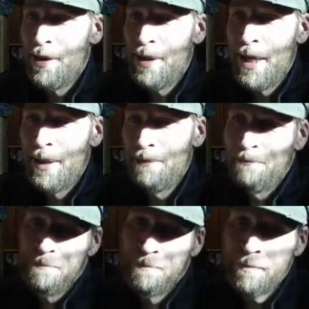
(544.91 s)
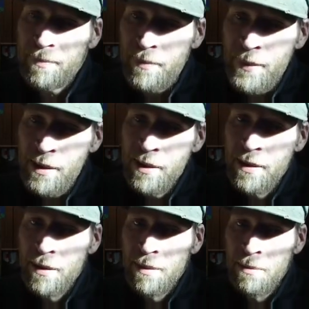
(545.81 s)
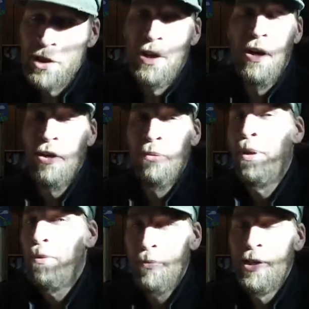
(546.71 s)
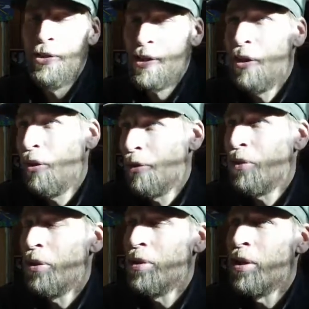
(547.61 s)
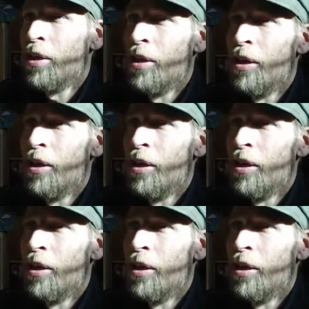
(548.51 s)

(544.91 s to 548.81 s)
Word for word: and uh, much longer people have been using gold, of course.